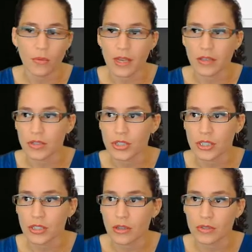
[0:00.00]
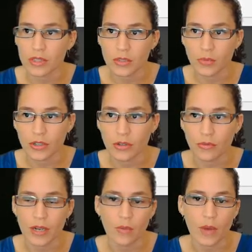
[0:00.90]
You can just close this window
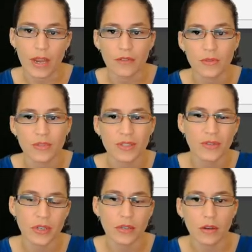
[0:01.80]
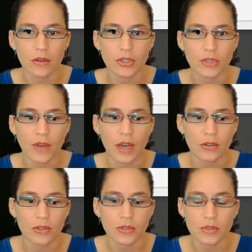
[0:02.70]
right away. If it was a very large
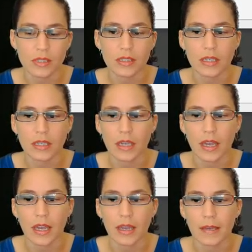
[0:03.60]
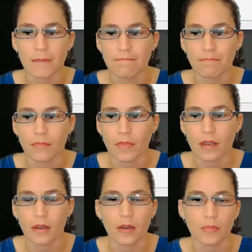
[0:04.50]
file, you'd see a
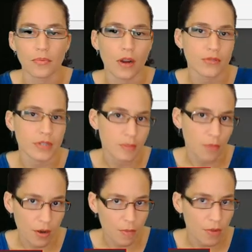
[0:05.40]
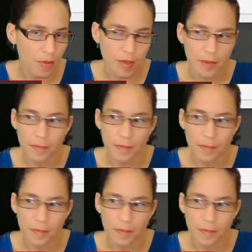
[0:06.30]
uh, progress bar pop up.